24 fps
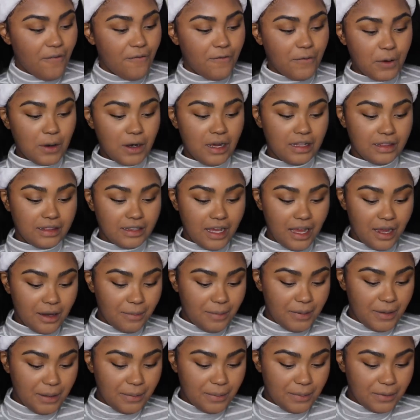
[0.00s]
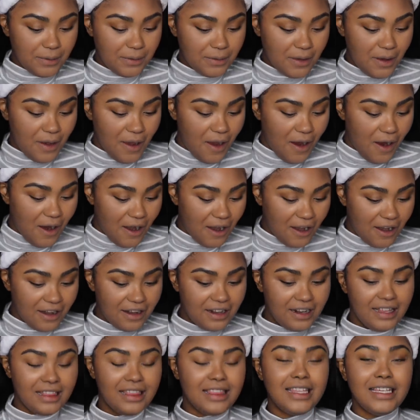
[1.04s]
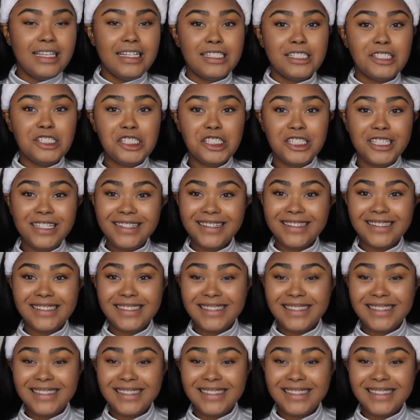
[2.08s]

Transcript: for a lot of people are the cheek